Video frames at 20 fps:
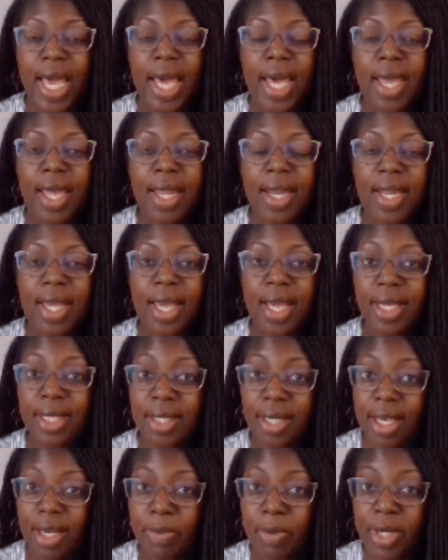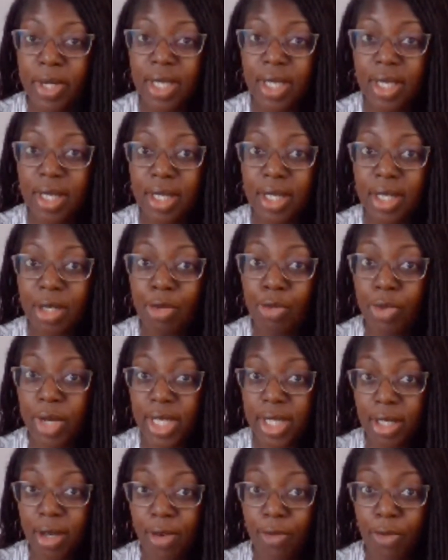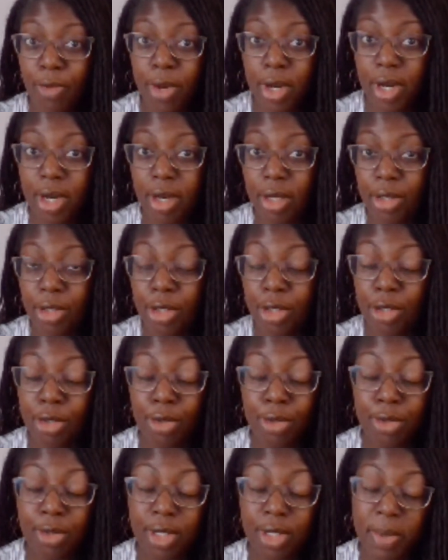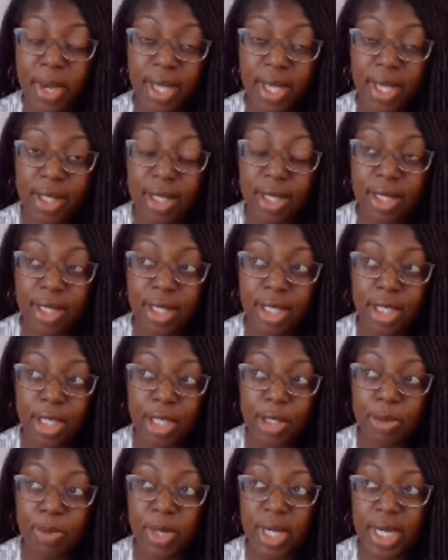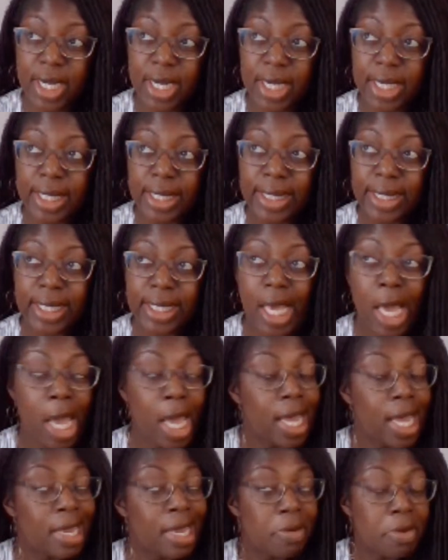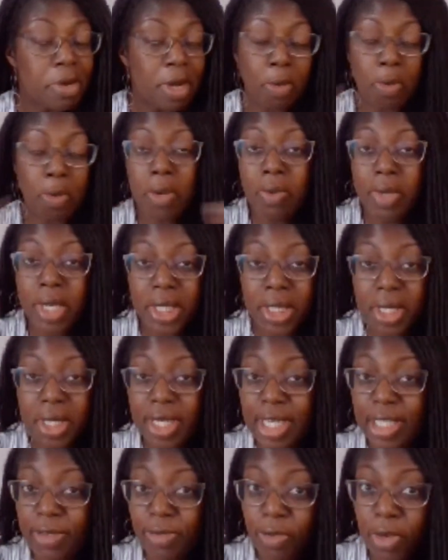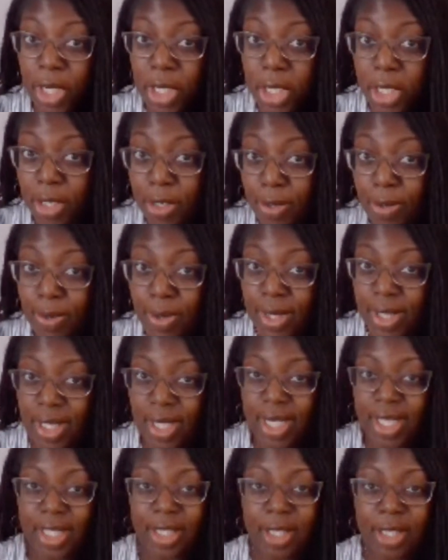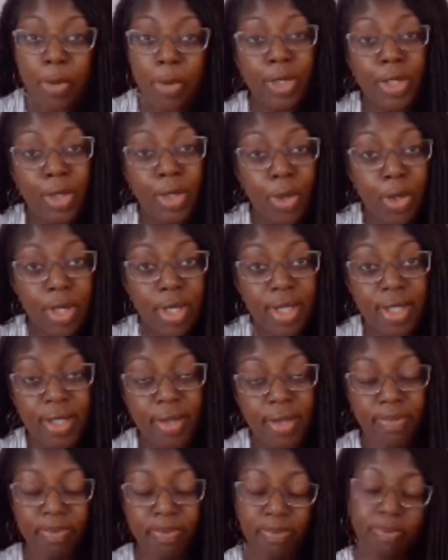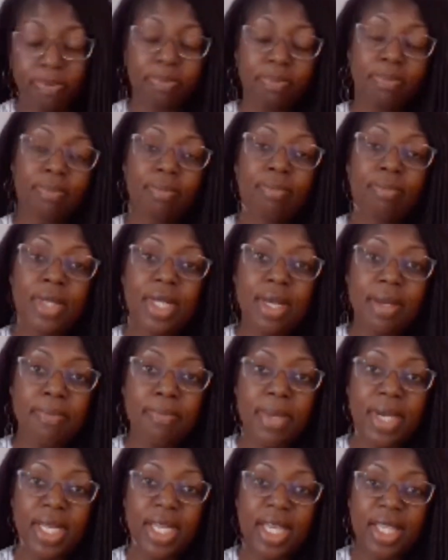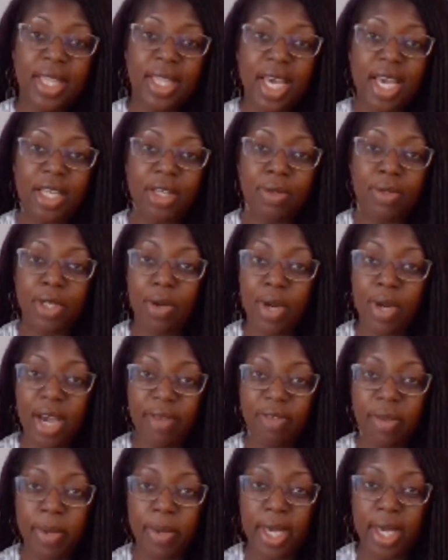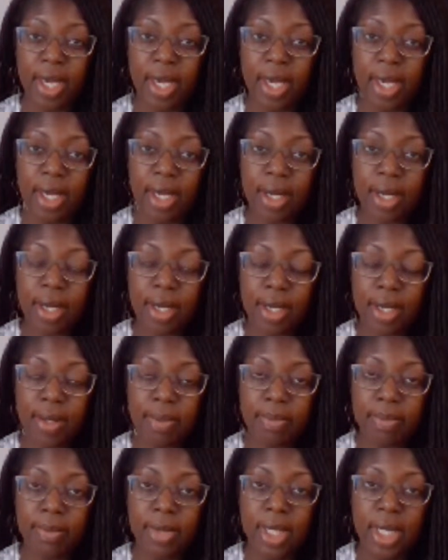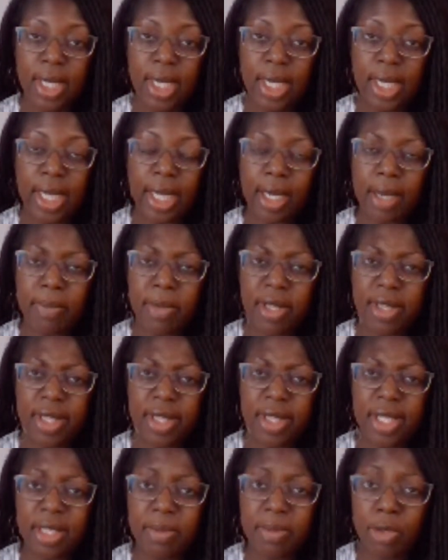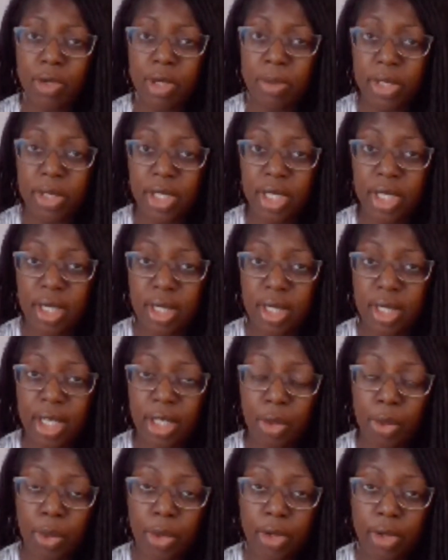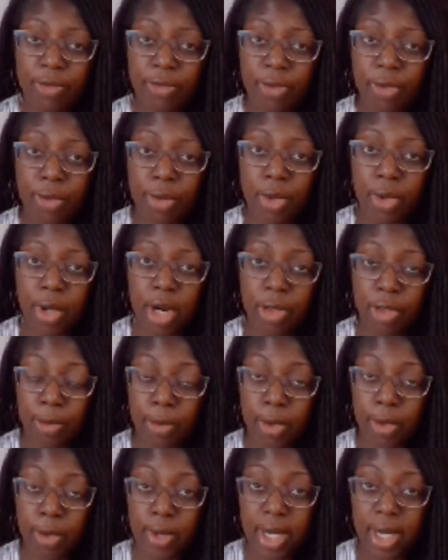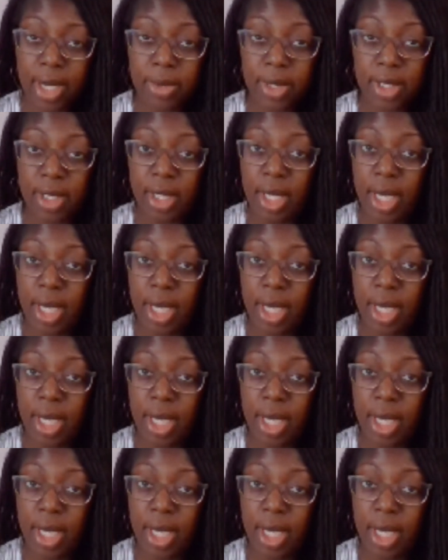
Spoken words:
And Inkscape is a great software to use to make this, just because one reason it's free to use, it's open source, meaning that you don't have to pay like a monthly subscription like you would for other programs.